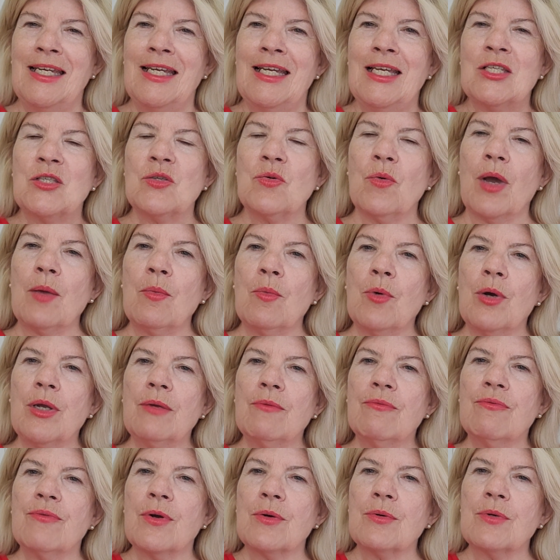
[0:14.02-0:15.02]
So I
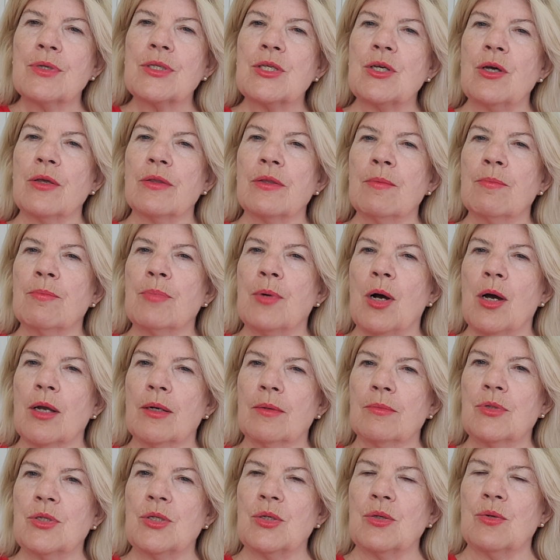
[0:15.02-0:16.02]
want to focus on the
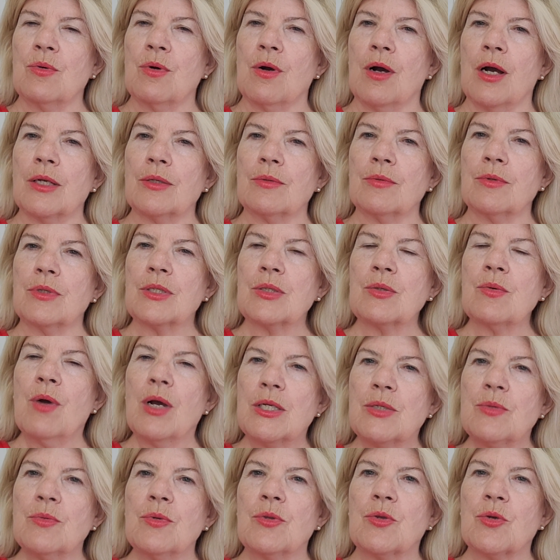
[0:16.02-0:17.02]
bottom two quadrants.
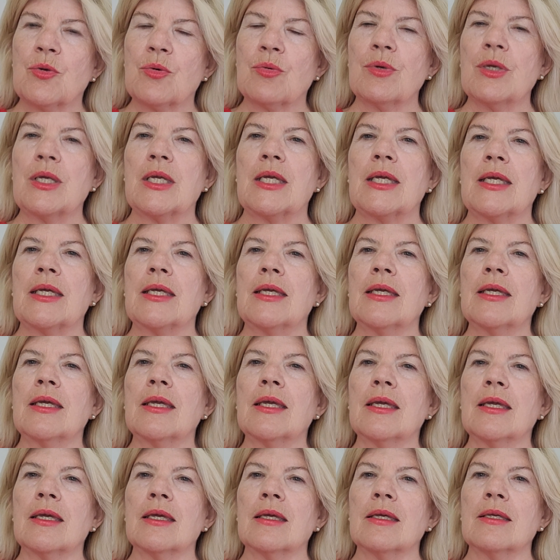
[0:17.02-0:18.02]
Quadrant 3
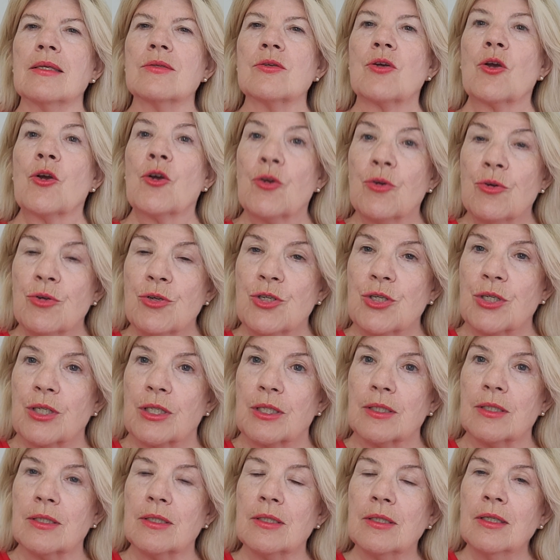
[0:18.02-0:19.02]
is
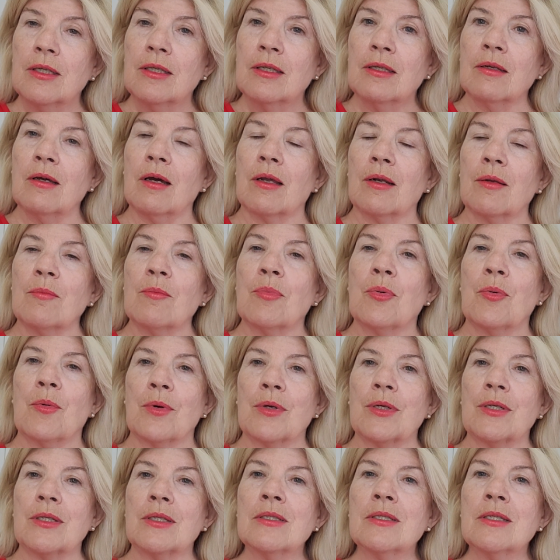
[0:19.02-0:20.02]
urgent, not
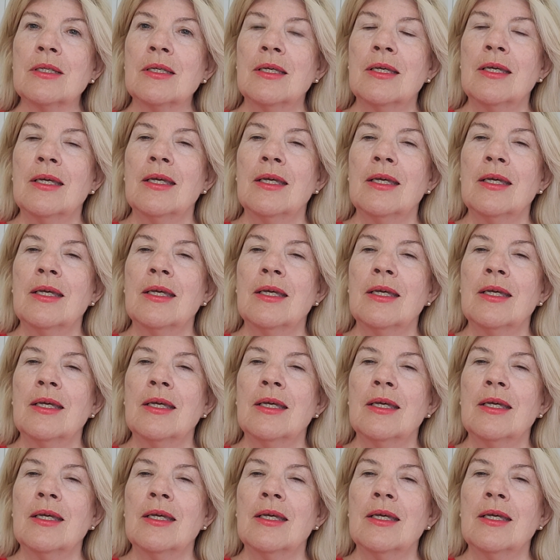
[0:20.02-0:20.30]
important.